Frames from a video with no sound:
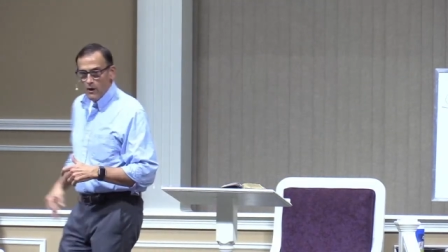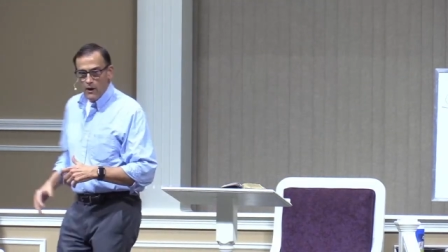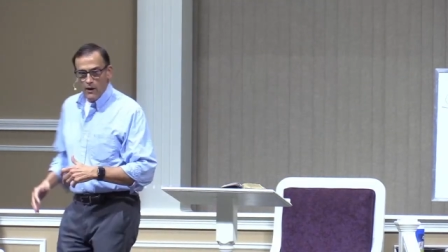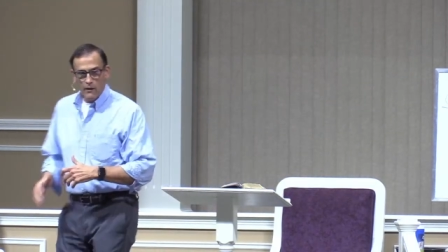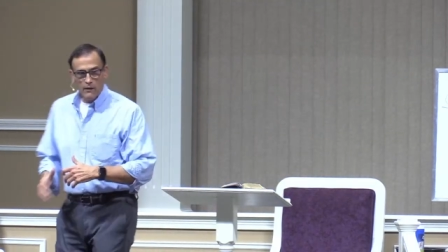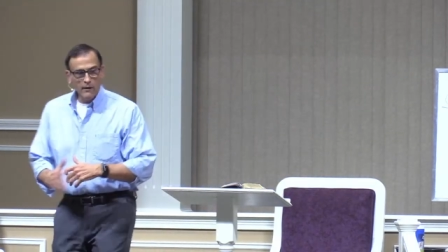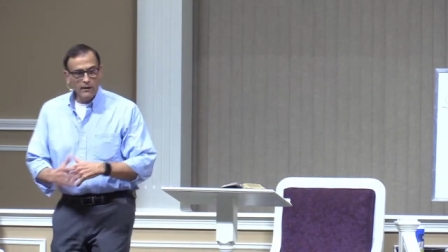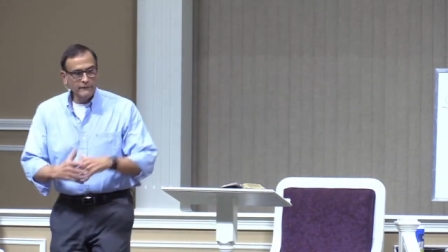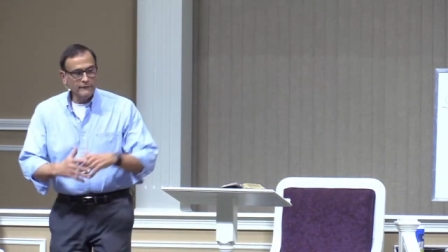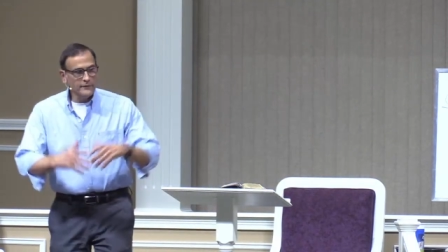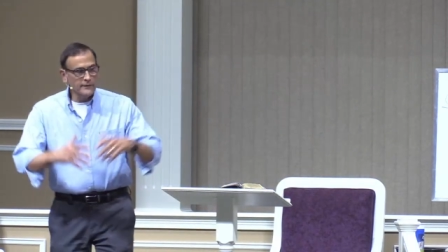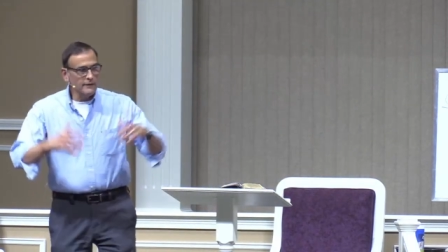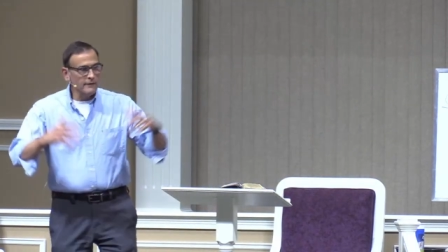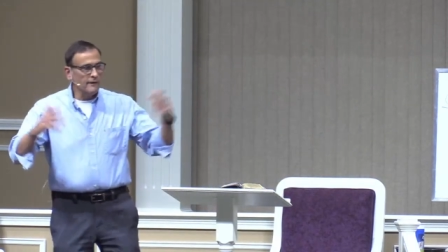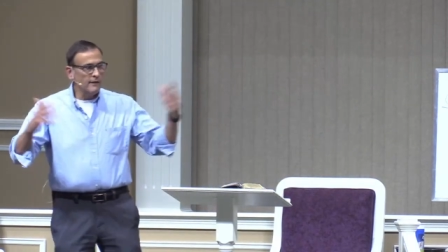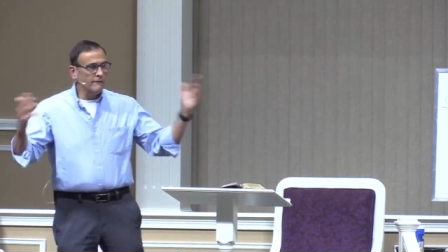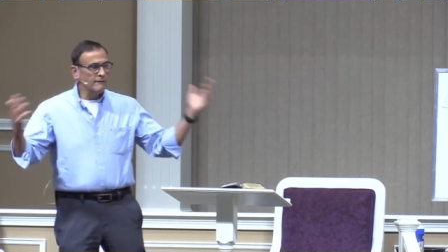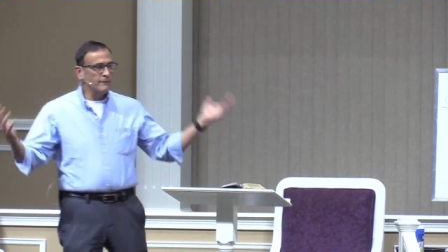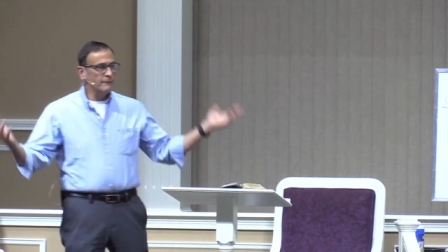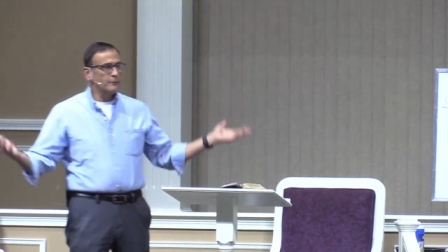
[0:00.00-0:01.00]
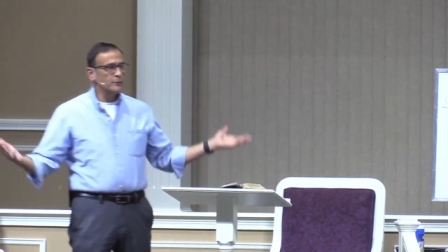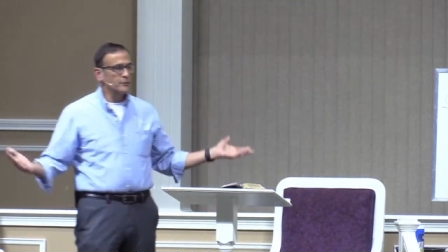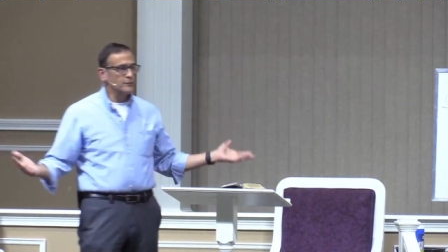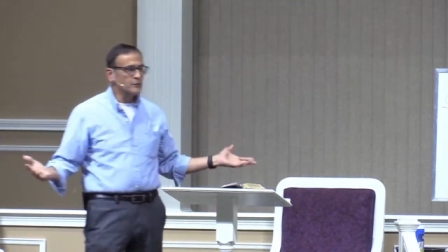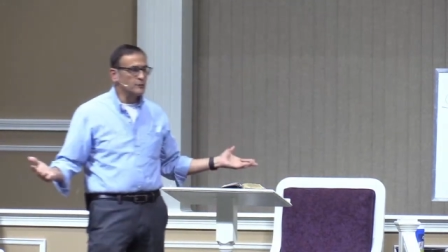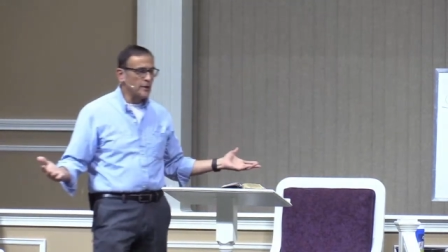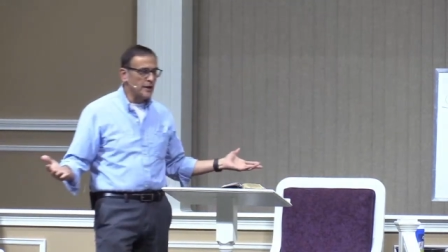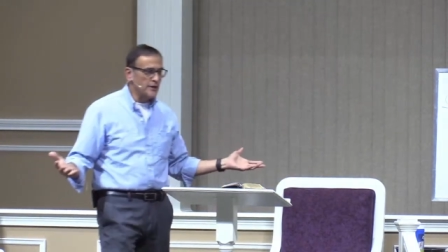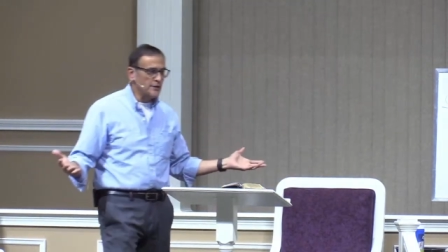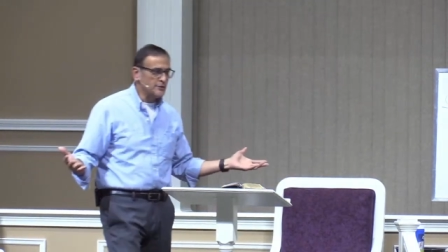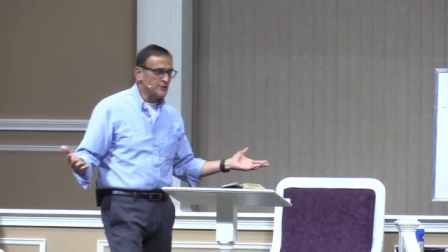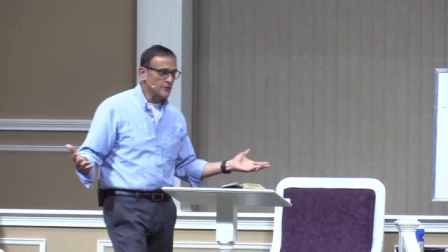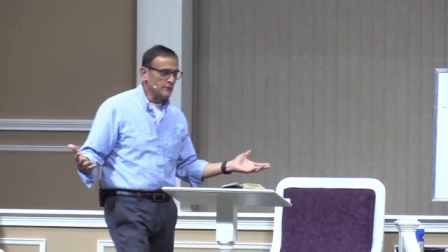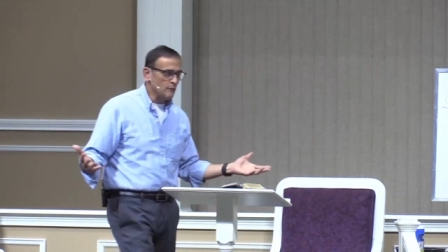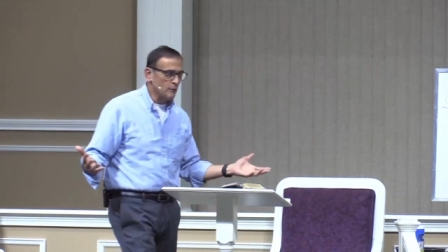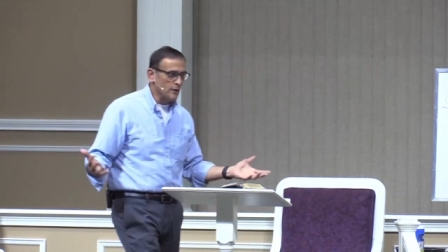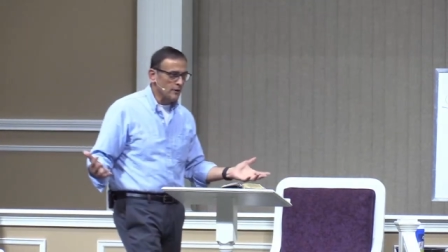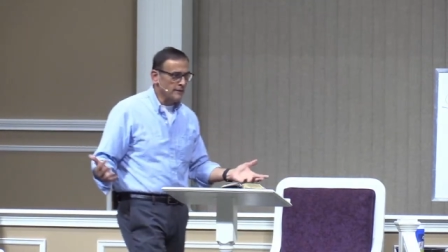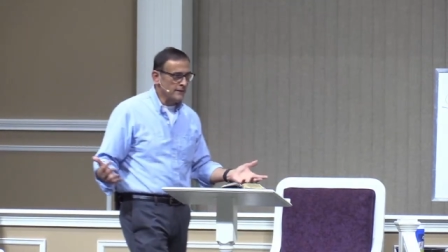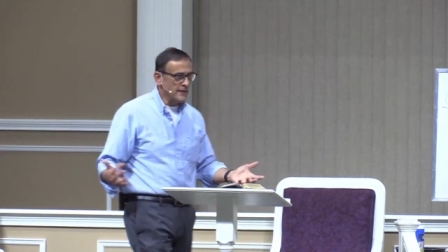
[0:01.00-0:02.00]
are of, an, of a
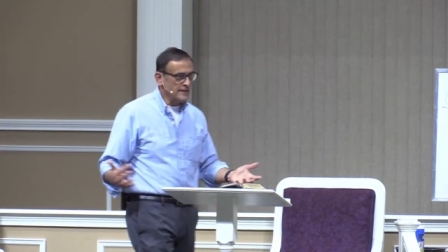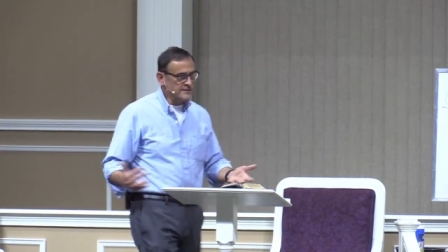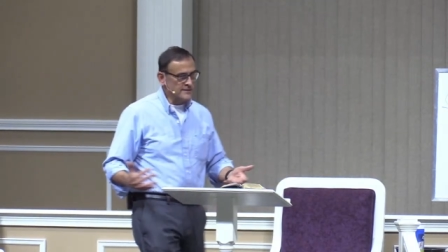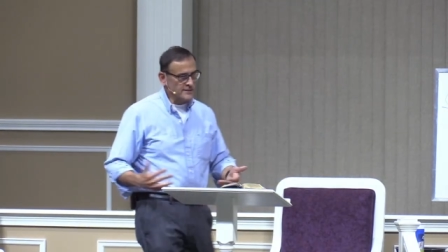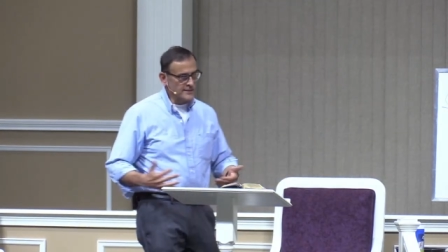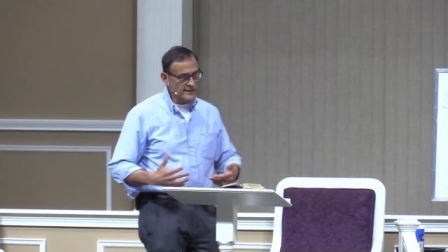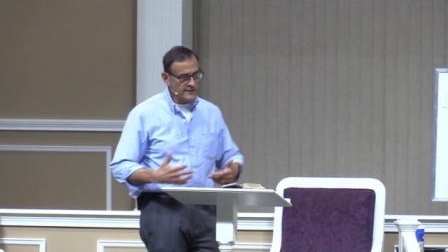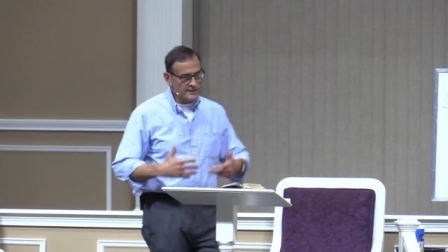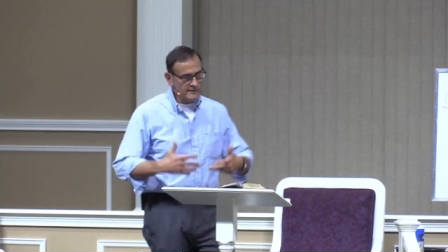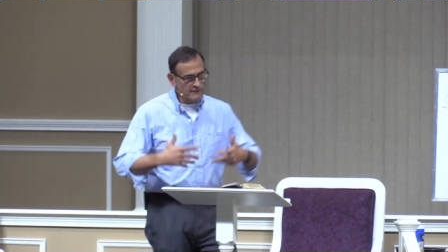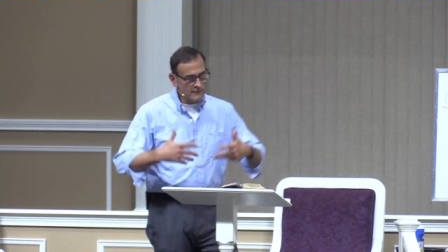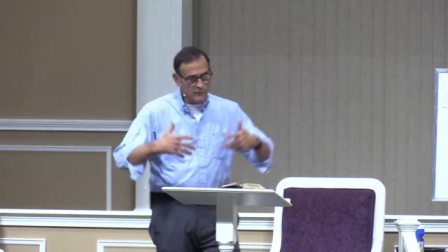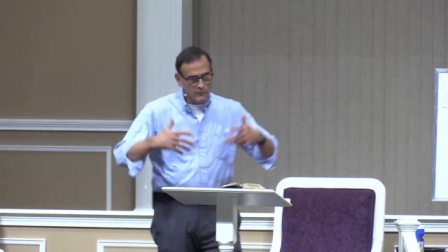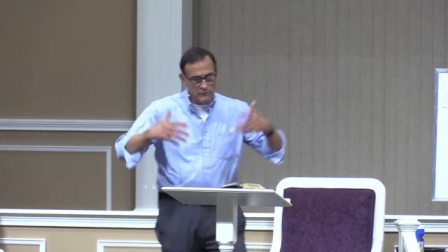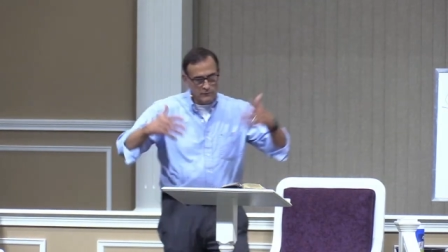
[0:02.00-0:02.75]
persuasion where they see the